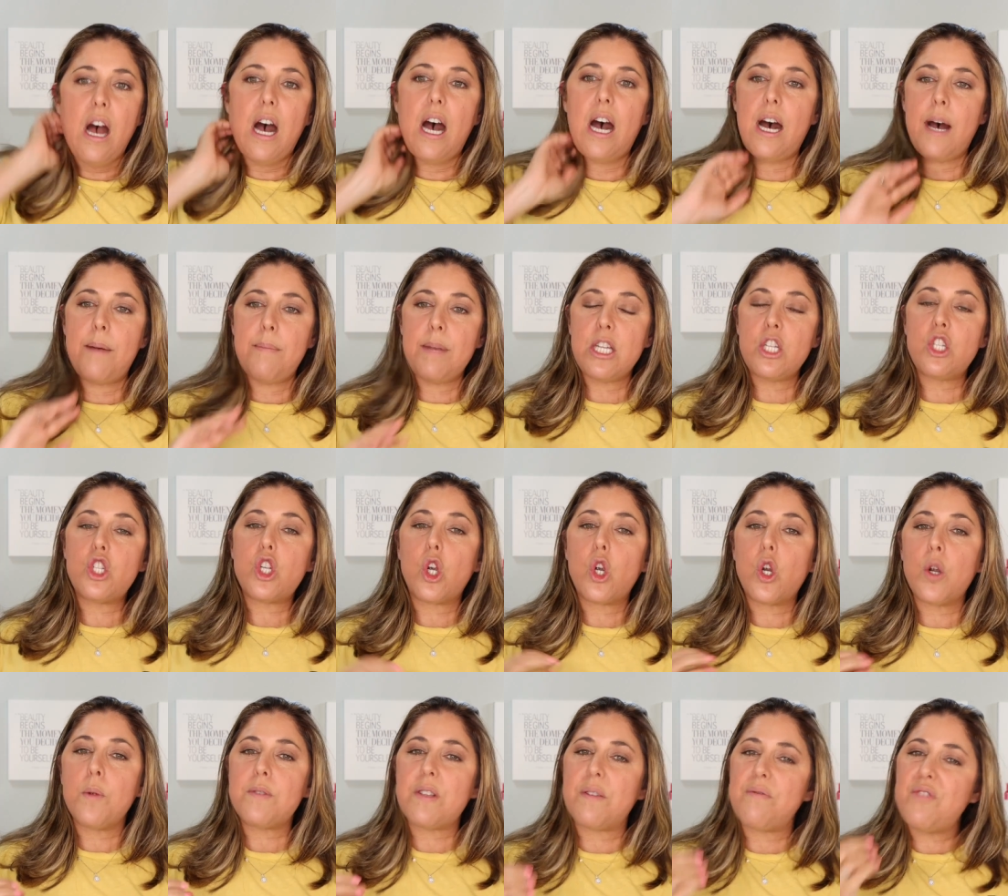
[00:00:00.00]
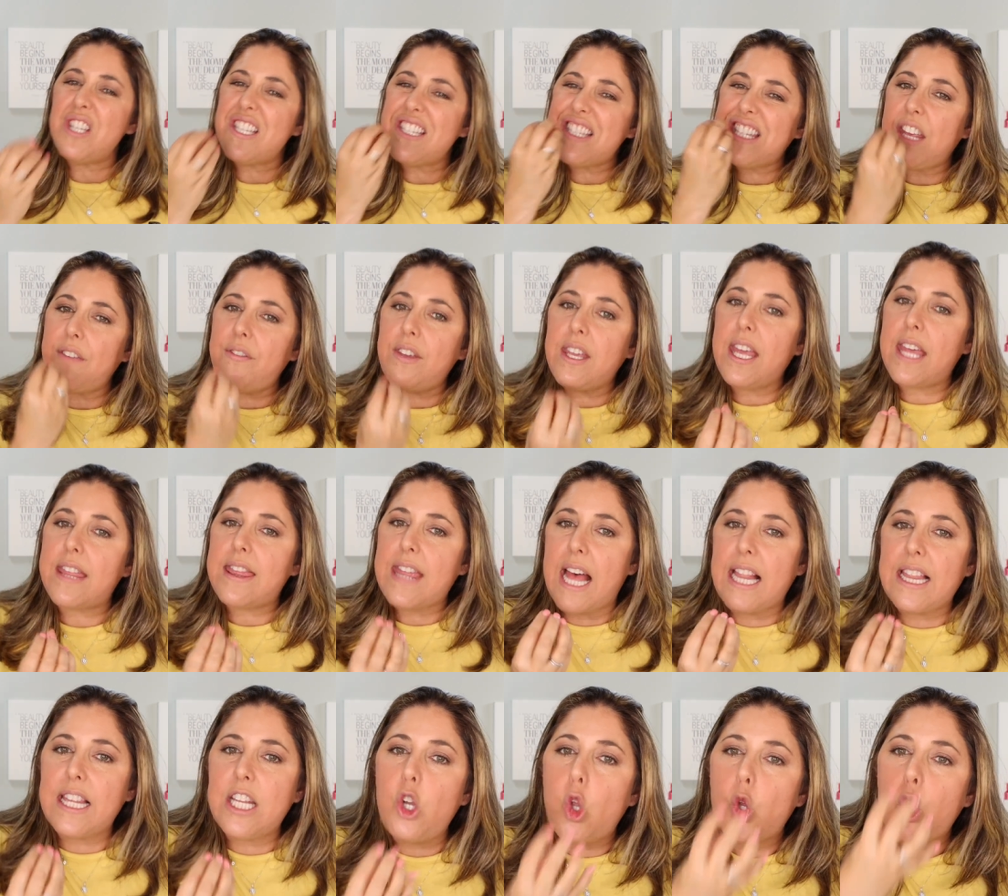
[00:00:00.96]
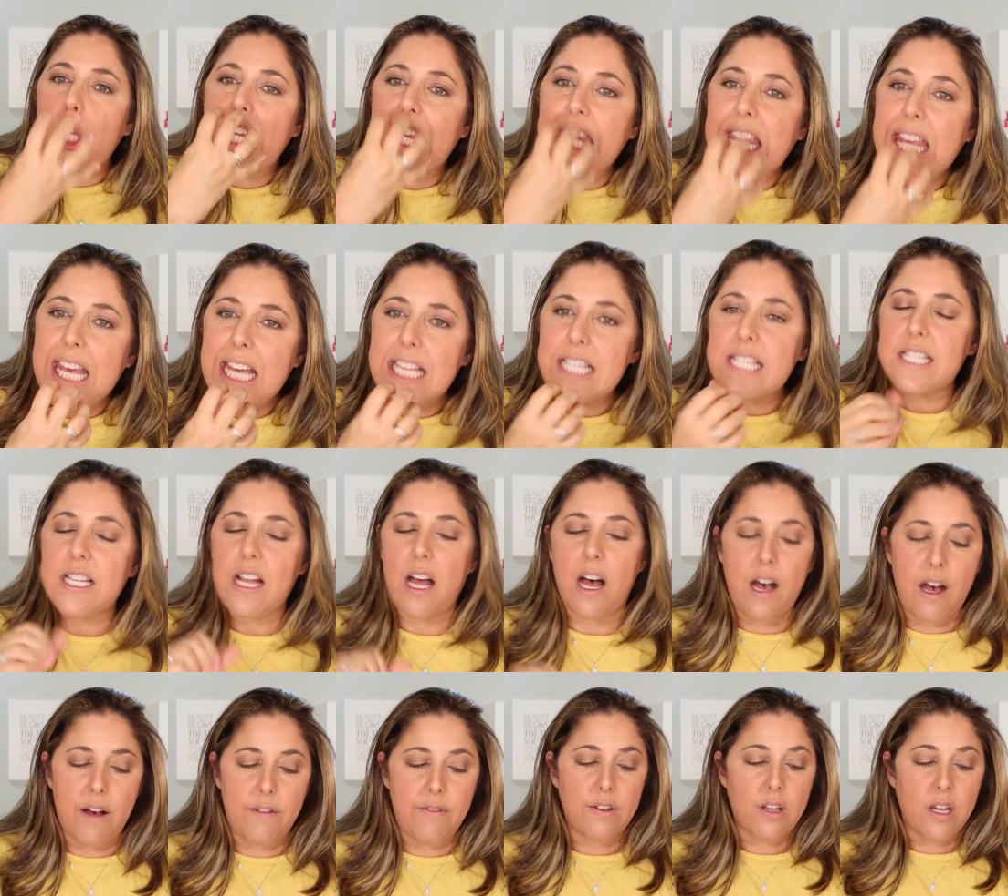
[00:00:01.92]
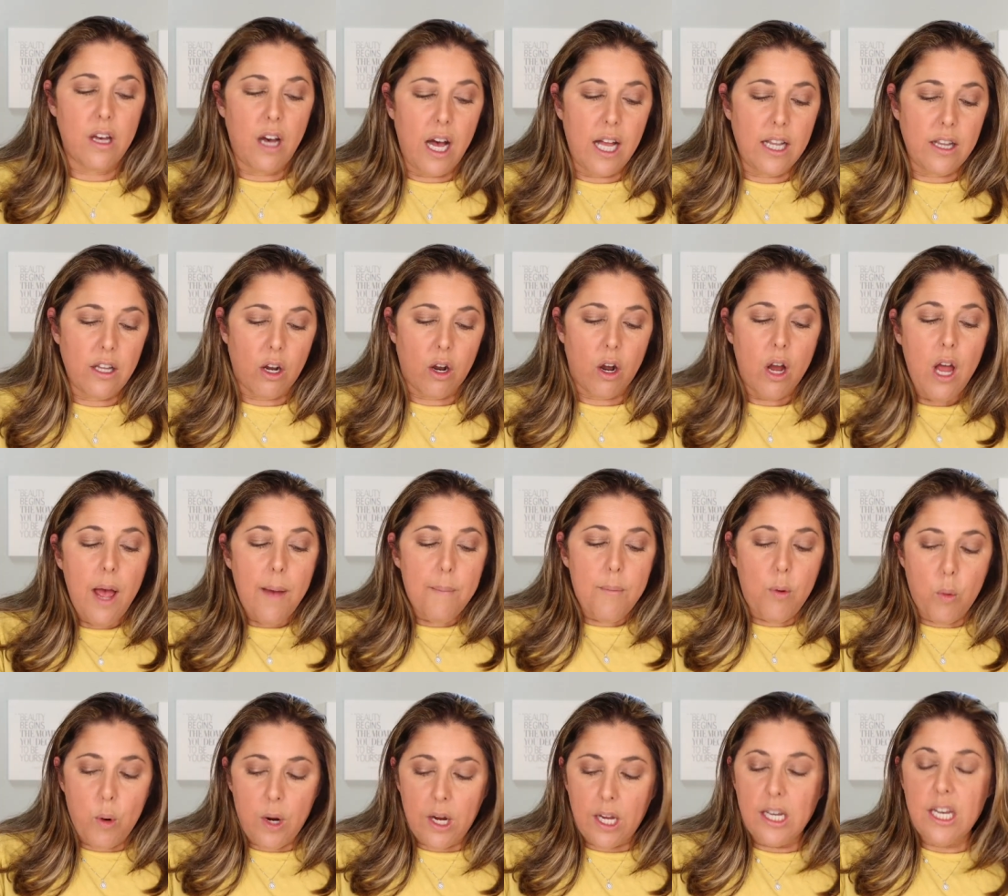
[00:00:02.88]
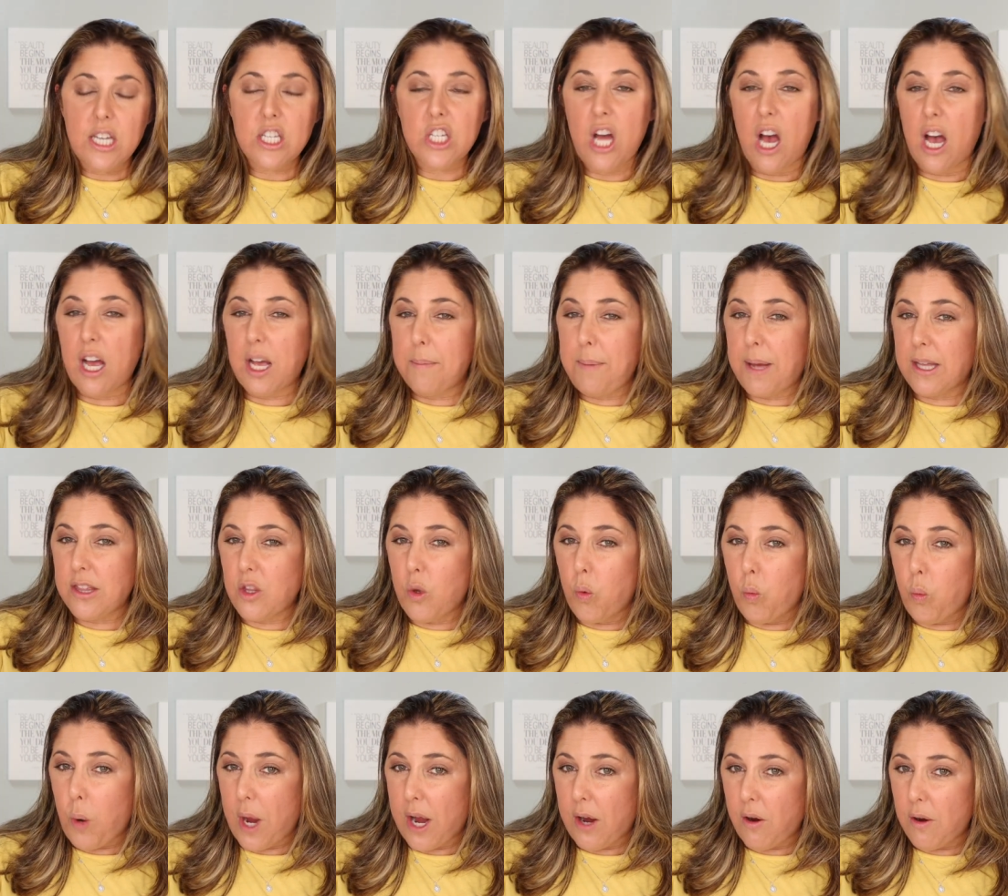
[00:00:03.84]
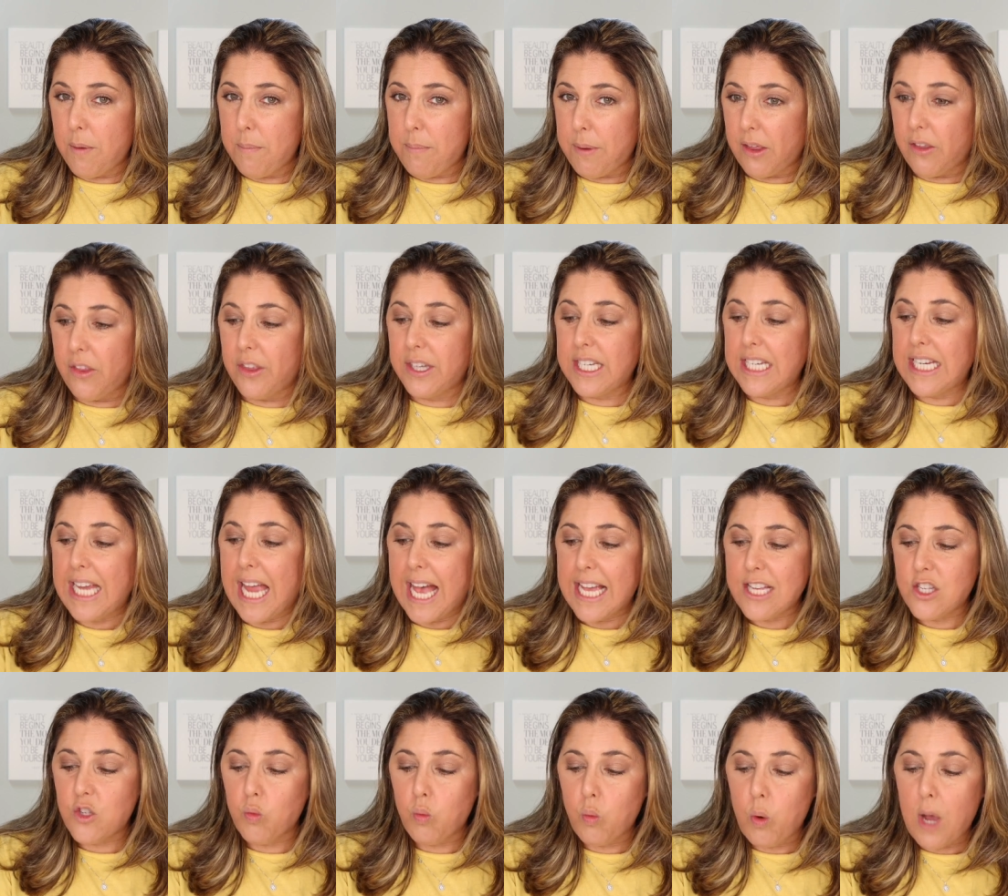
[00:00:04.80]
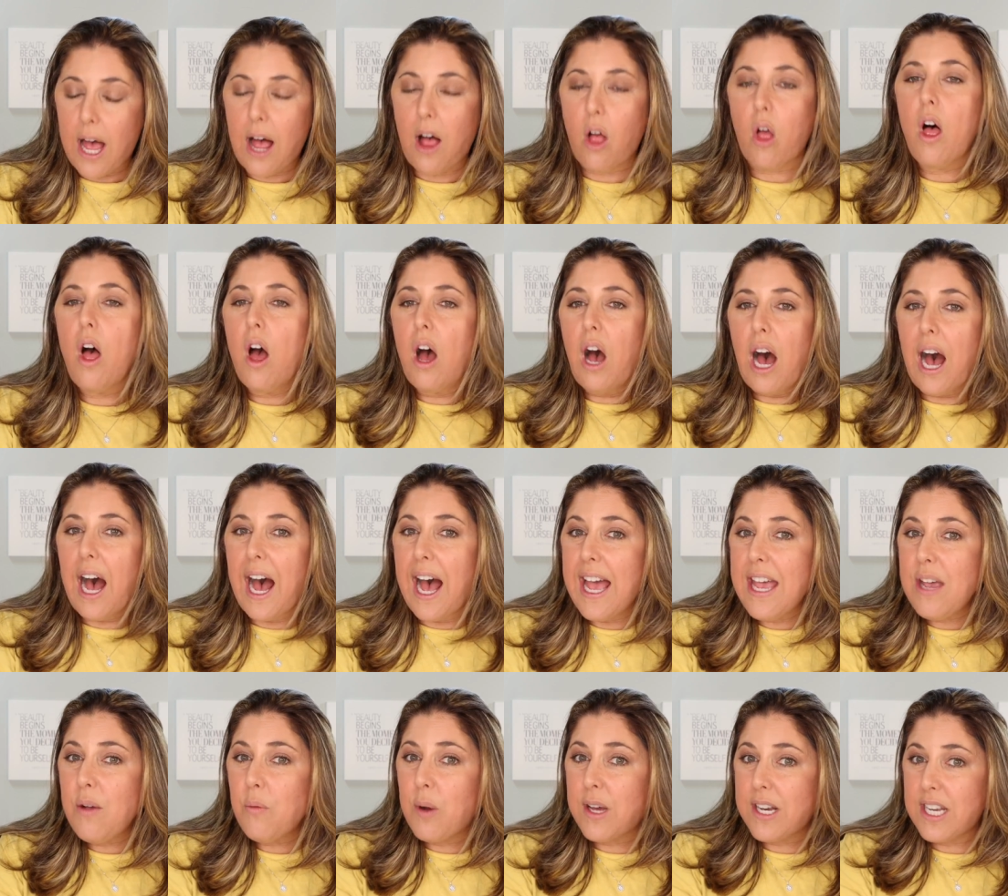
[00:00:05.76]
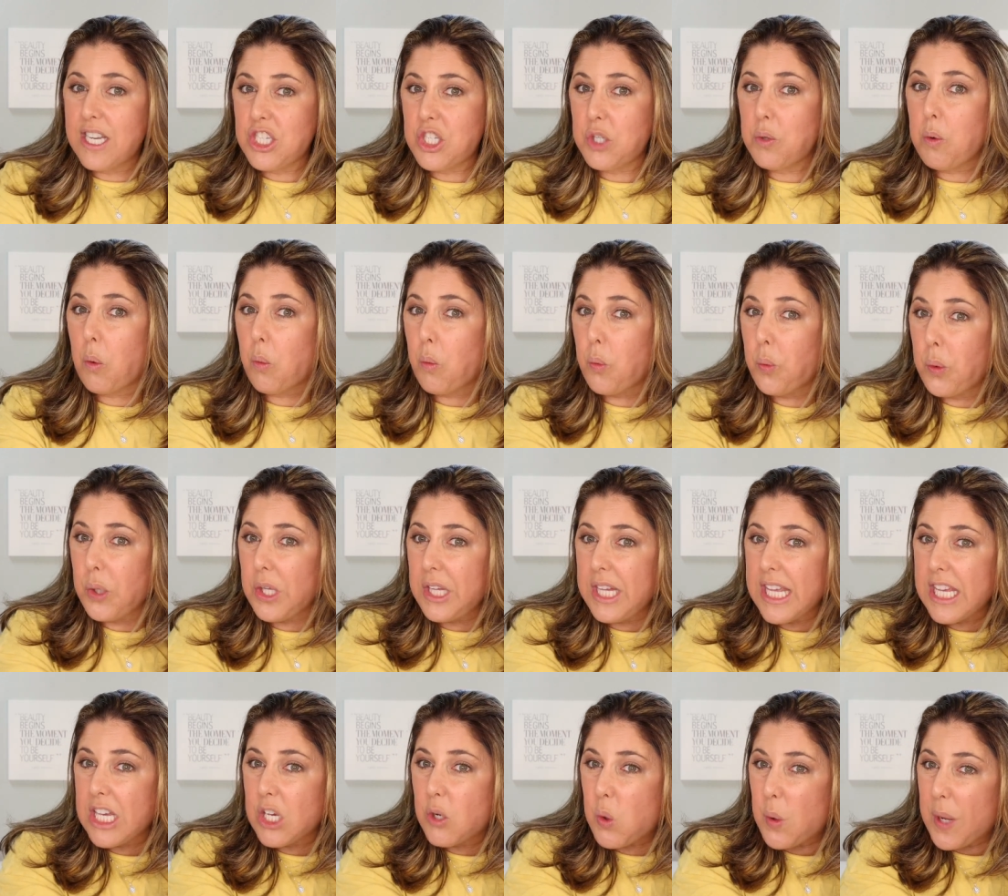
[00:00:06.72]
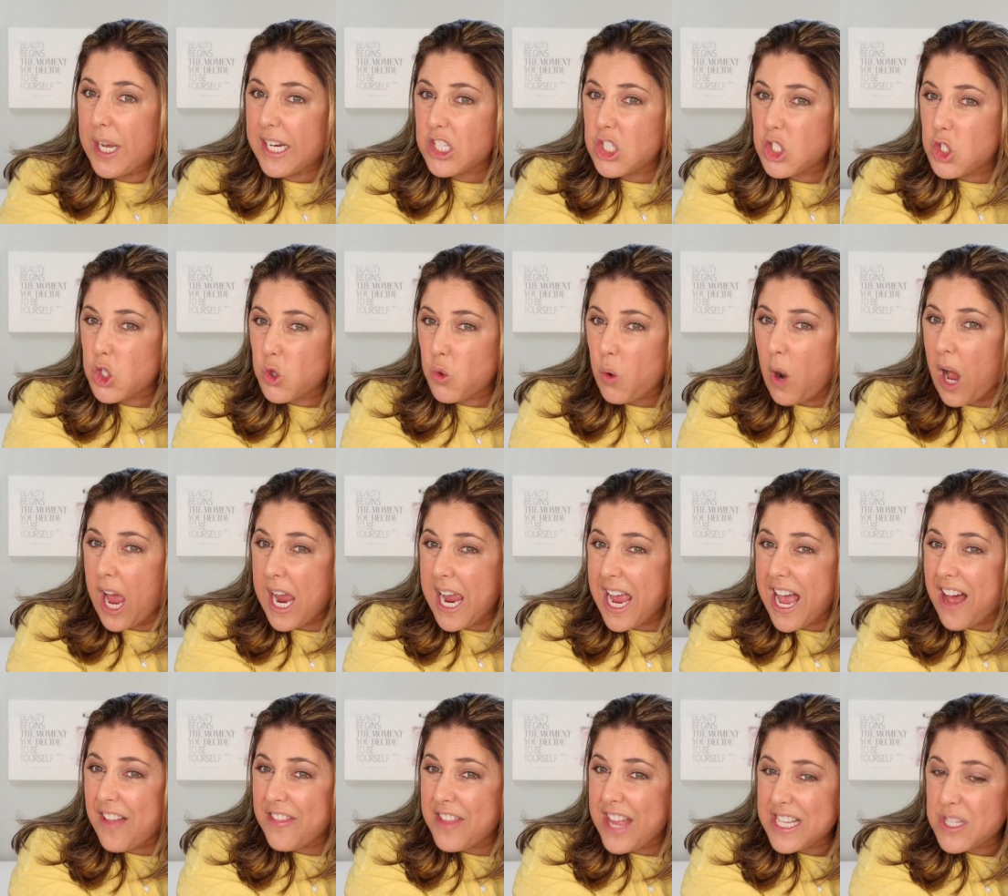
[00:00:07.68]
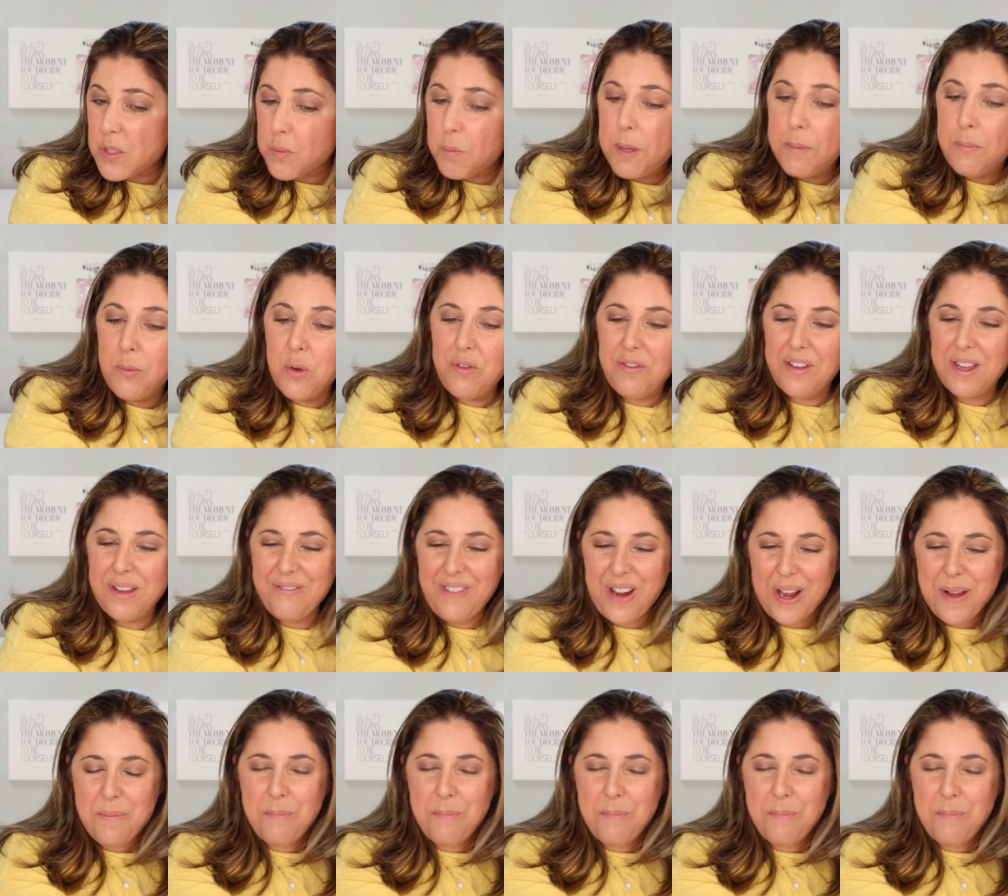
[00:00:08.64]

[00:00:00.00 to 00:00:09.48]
um, in terms of just giving it that little kiss of color. But we're going to talk about the wearability as well. I want to do a really quick try on. That's me moving my